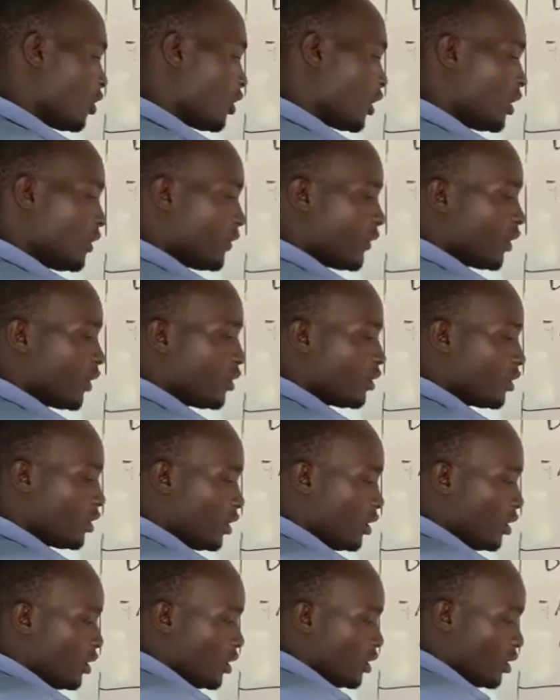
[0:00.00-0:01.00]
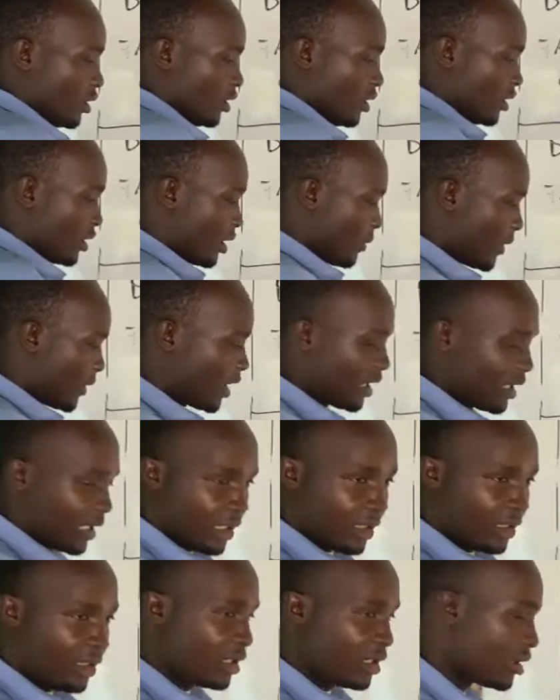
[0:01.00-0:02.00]
rainfall. It's something
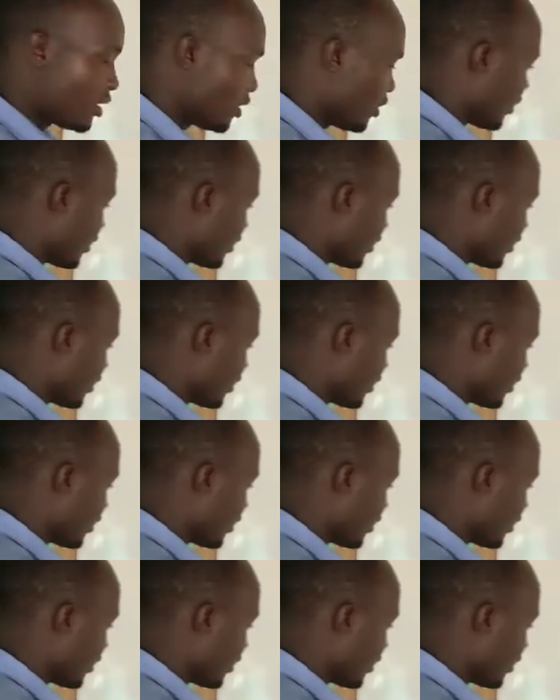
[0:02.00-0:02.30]
like this. So